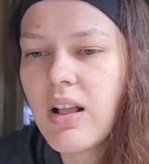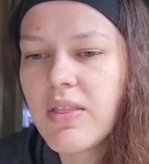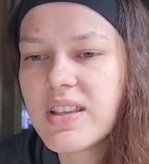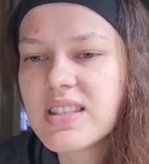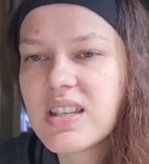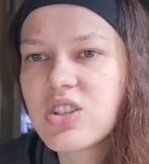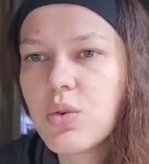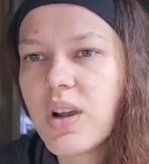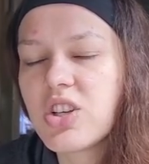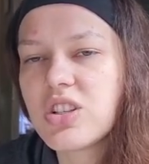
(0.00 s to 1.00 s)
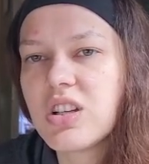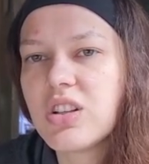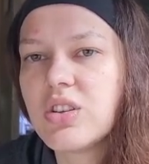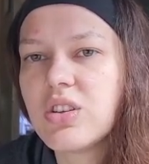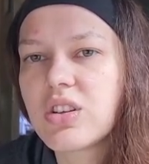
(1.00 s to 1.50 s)
This situation
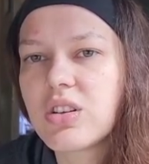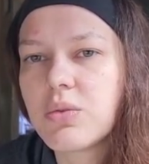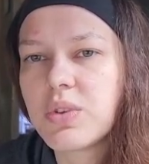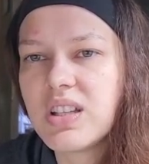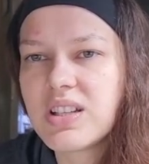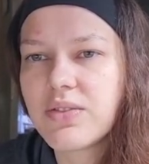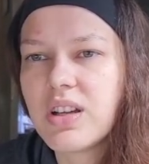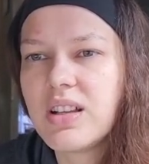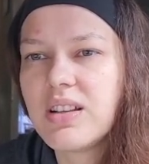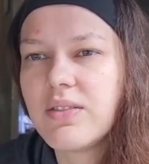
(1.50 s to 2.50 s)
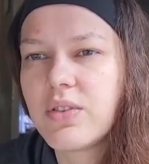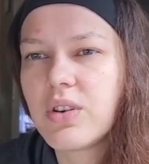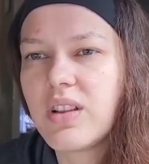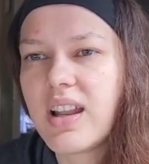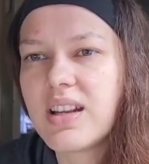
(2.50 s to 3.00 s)
can look really different for a
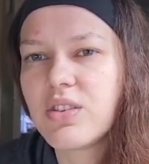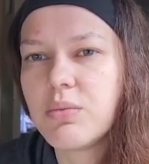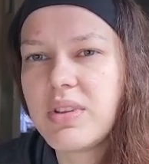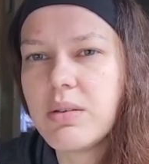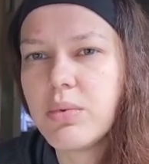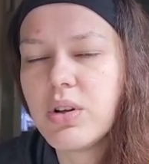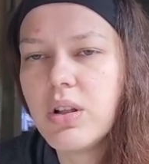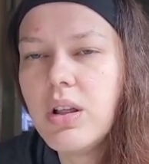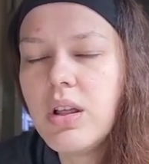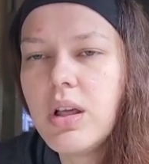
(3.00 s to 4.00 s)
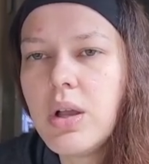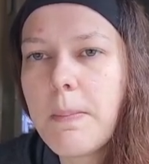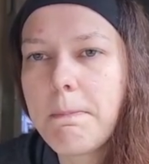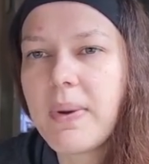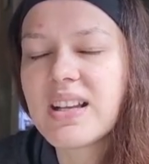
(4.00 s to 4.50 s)
lot of different people,
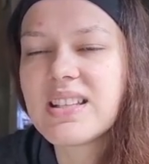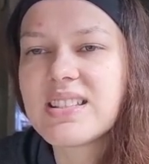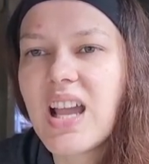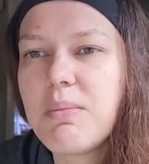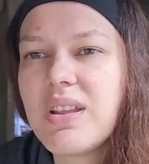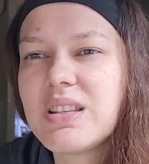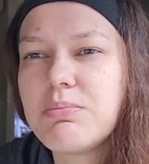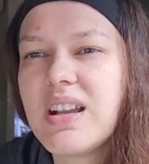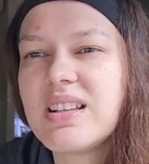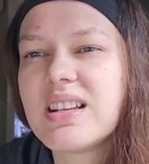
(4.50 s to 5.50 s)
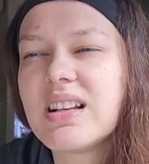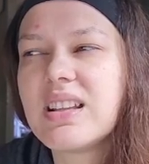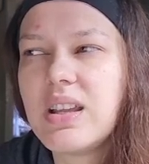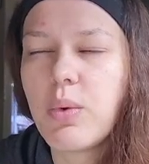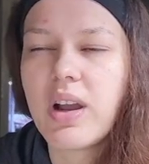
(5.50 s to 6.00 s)
but consignment is
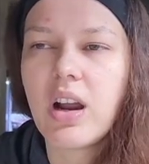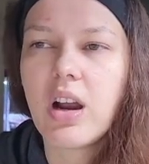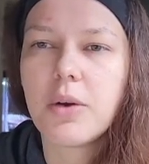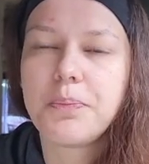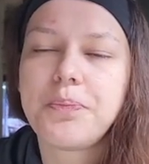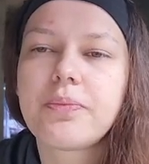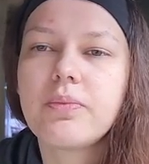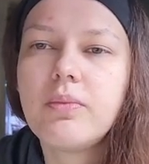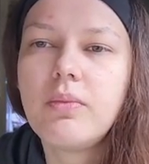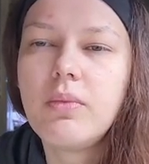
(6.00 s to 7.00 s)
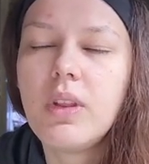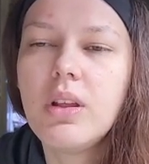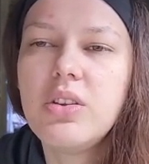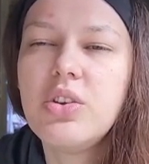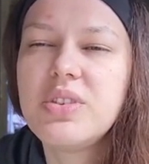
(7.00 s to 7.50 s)
basically where
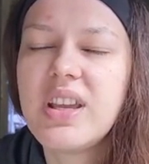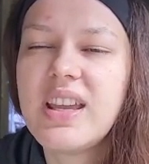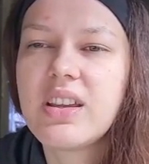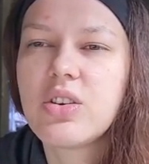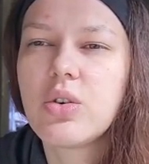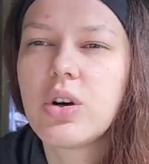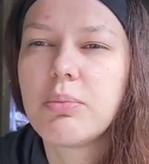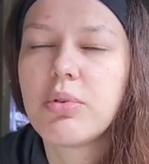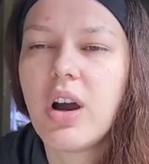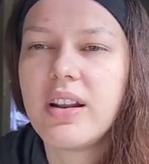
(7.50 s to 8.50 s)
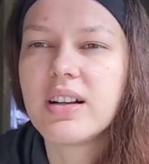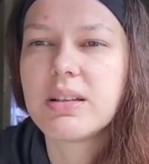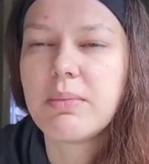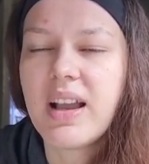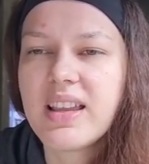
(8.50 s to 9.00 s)
you take your product,
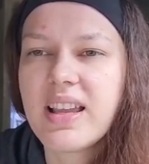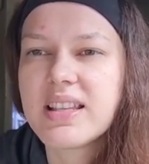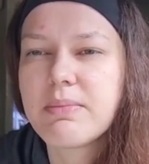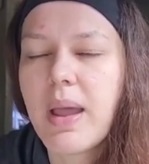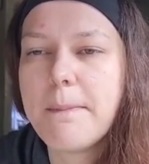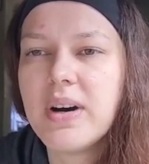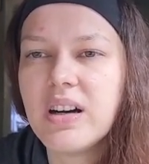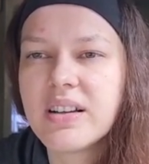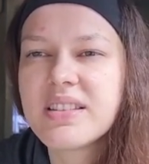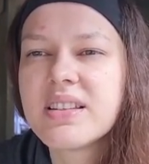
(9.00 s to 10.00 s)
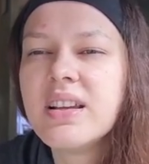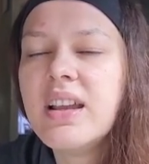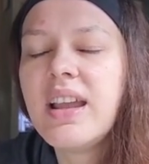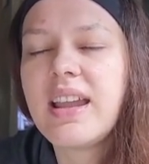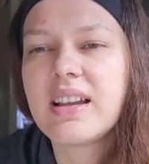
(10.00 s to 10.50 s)
in my case my mugs,
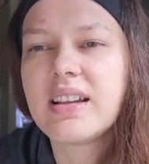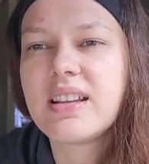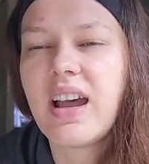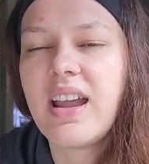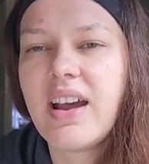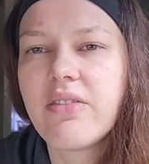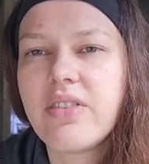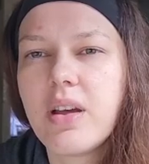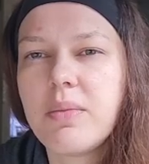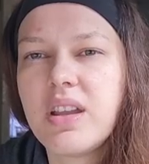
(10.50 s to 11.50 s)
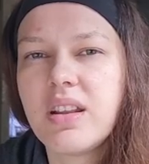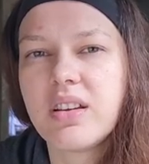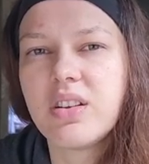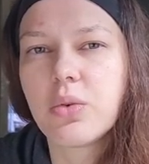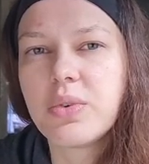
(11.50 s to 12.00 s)
and I have them in a
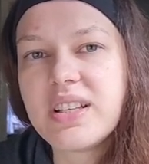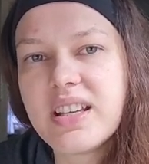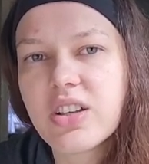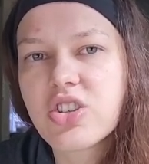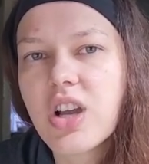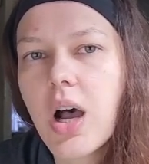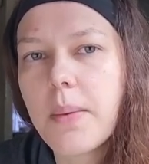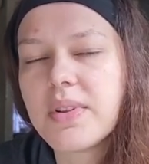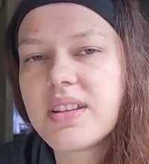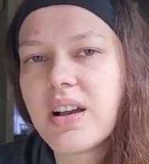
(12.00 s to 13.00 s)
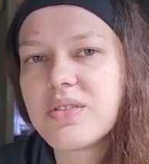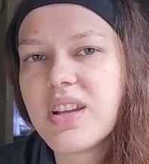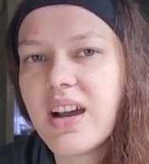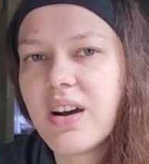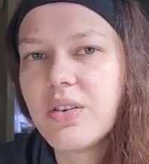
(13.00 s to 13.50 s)
little retail shop
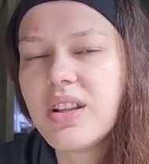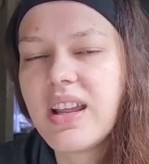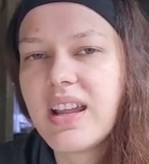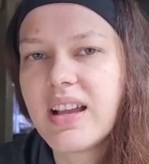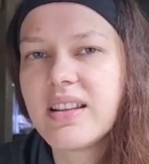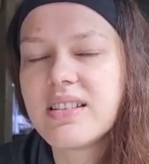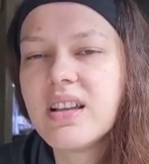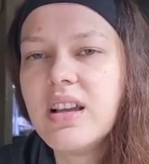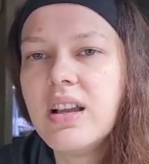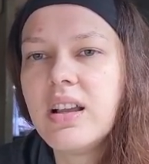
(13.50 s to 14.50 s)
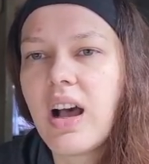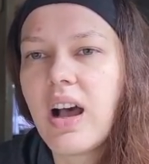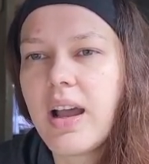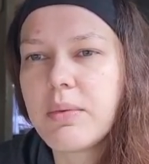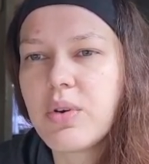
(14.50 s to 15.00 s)
downtown, and
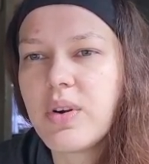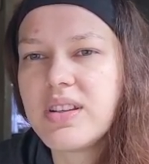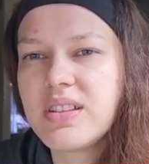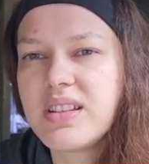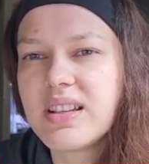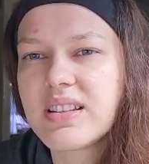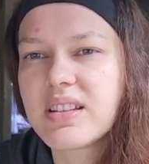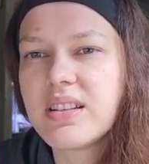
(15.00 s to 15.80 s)
I'm going to get,